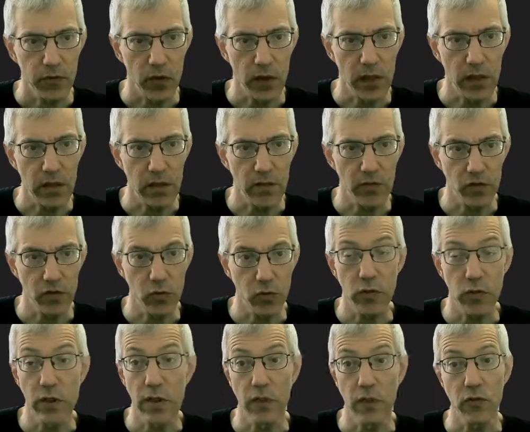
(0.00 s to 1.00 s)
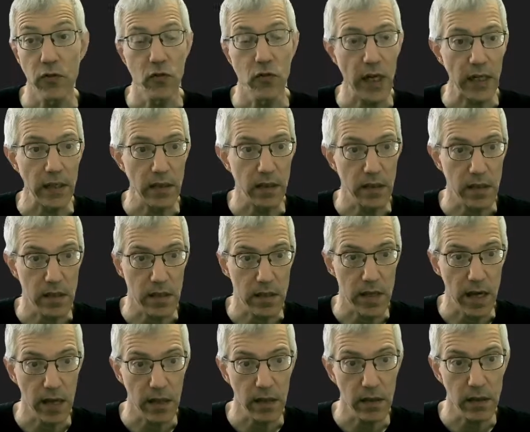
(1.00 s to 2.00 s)
relative to the right-hand
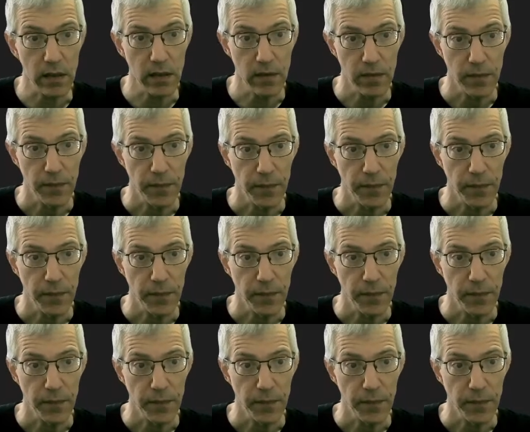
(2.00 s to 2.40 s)
side.